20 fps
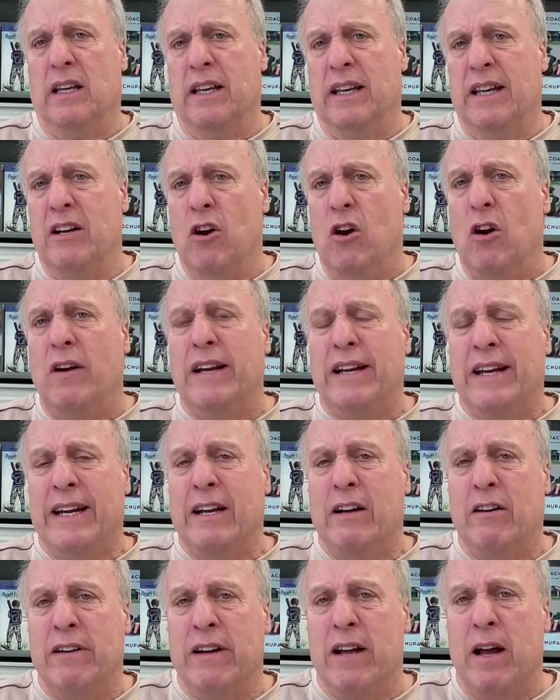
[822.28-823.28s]
In our
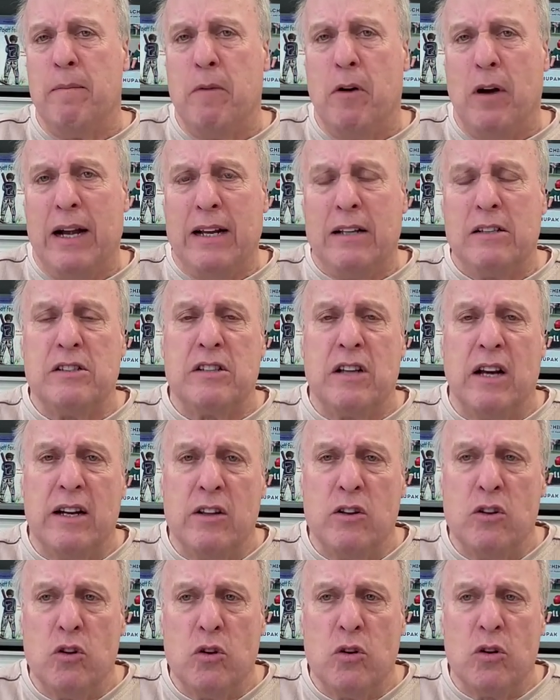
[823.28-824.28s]
area, I'm right outside
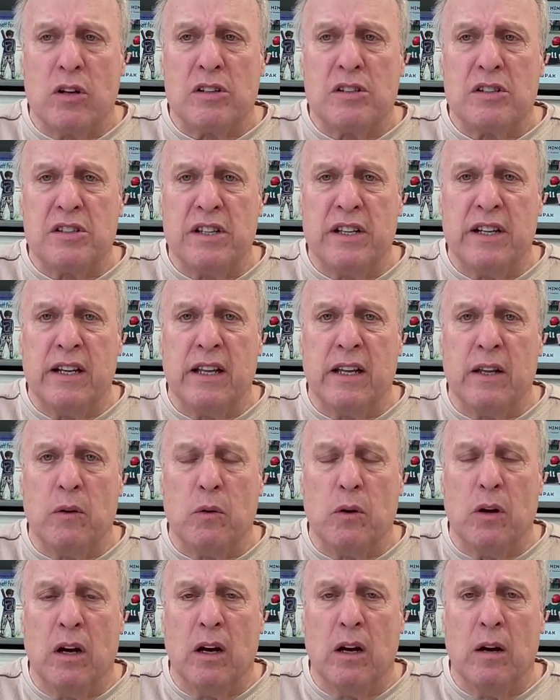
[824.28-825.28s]
of New York City.
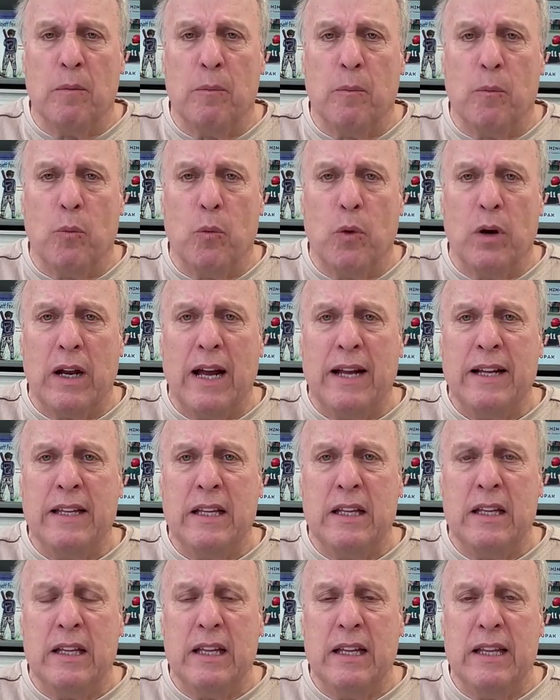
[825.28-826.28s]
When
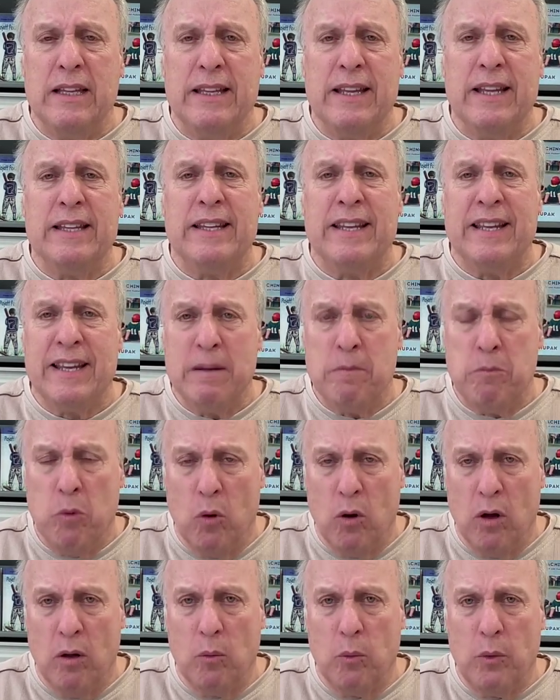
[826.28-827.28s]
I did
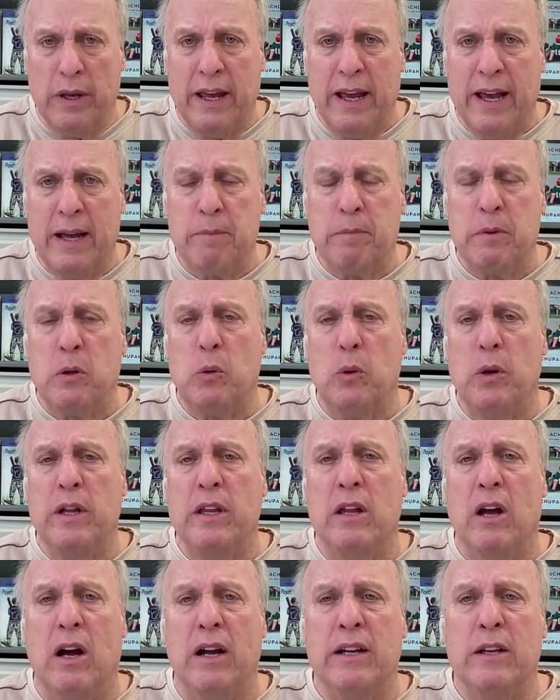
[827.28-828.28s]
T-ball, we had
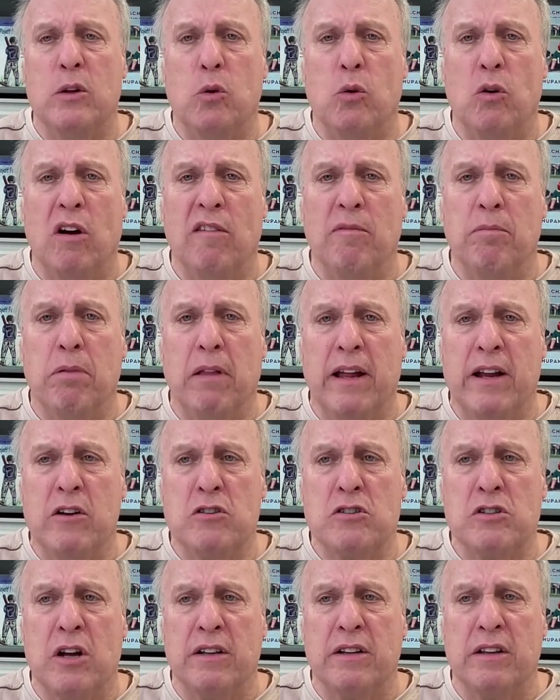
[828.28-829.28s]
between 9 and 12
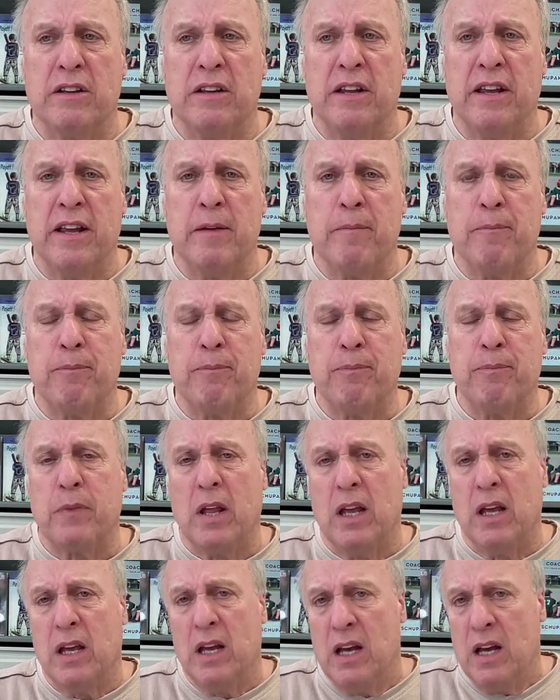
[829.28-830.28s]
players on the team. A
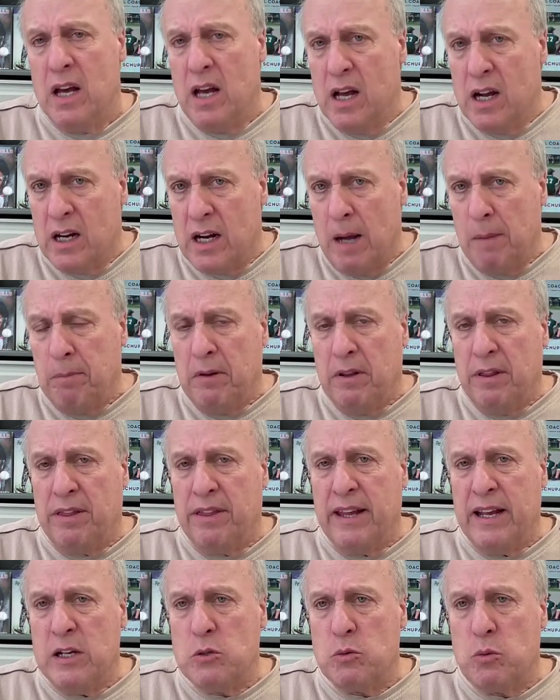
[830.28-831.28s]
couple of
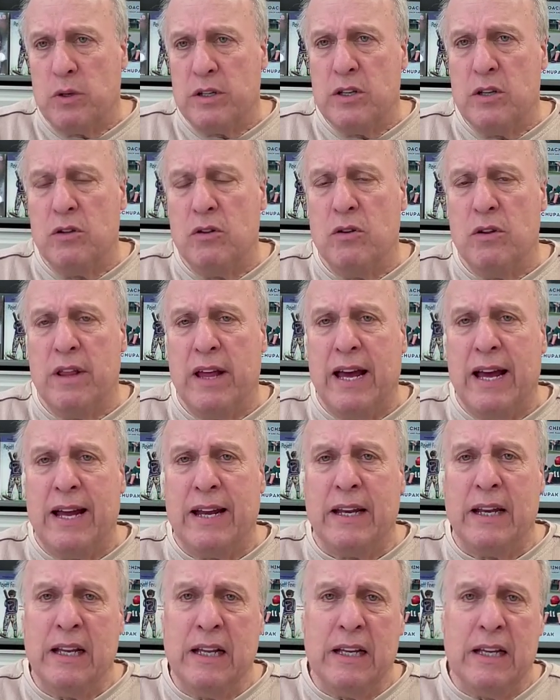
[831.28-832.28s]
things when you do
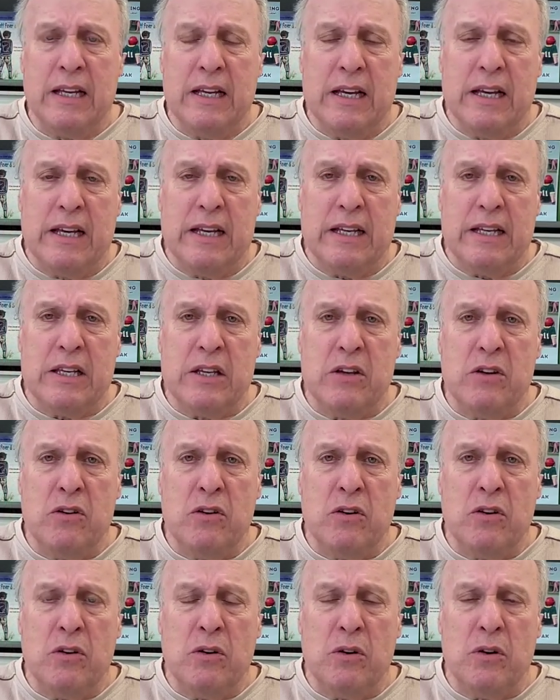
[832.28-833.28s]
that,
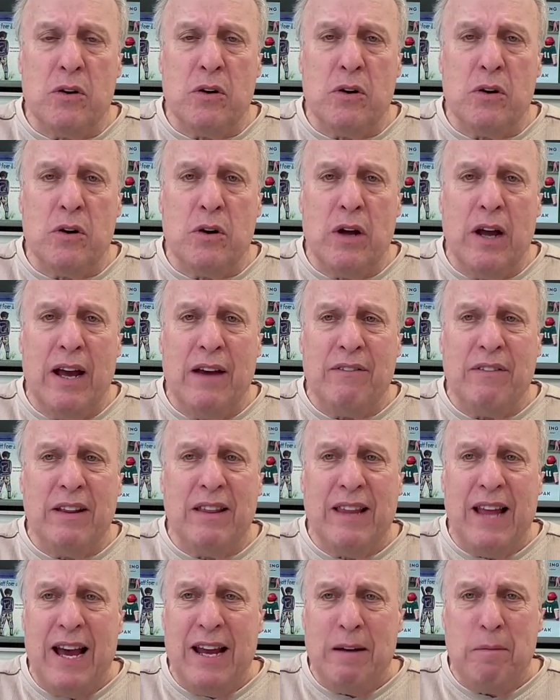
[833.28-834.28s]
you have a
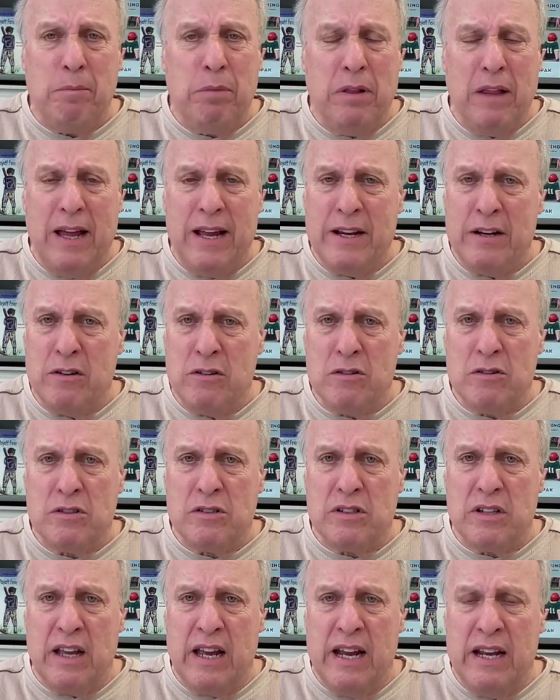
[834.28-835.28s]
lot of
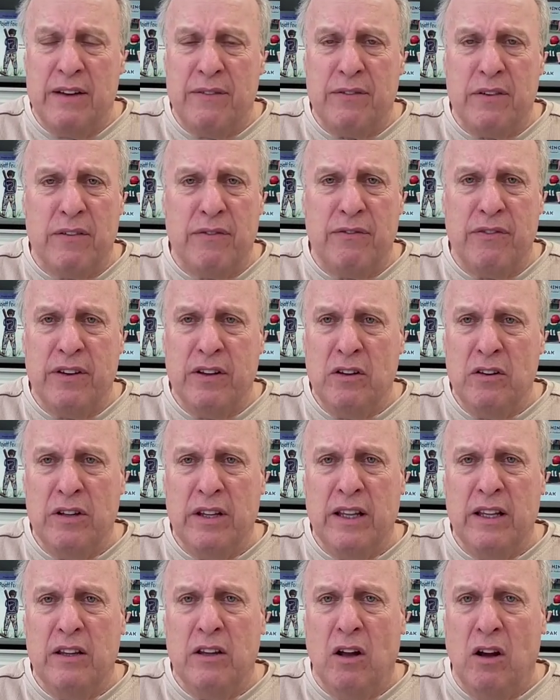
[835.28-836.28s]
players, and if you're
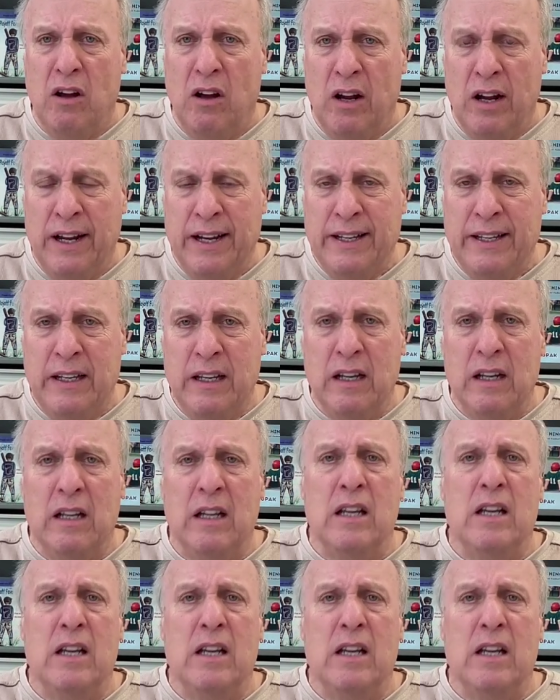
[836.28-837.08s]
fielding nine,